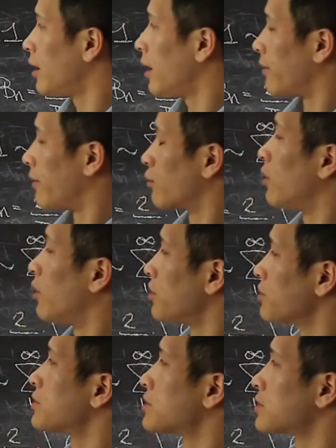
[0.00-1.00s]
and then we'll
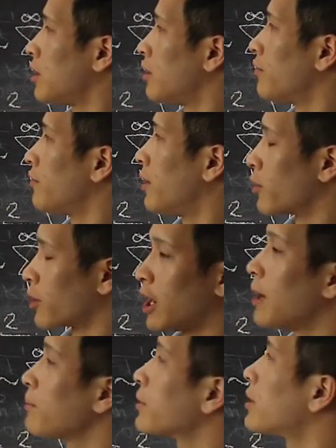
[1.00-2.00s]
also solve a more
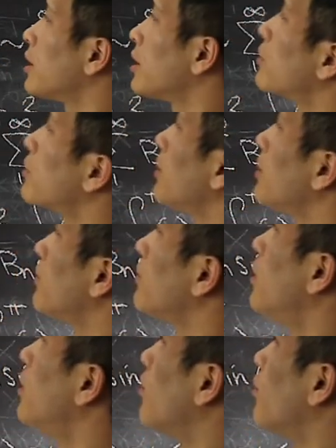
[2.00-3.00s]
complicated problem
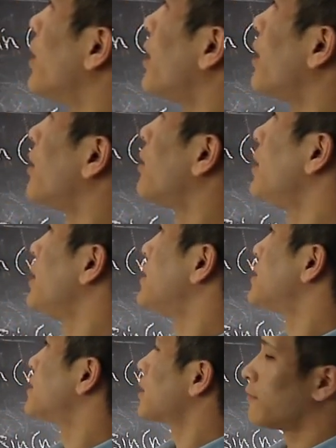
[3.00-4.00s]
where
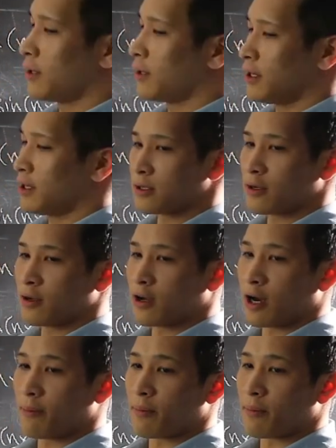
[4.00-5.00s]
instead of these
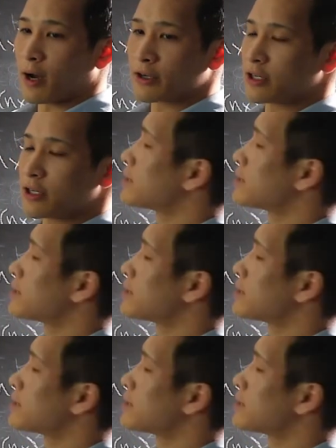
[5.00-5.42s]
homogeneous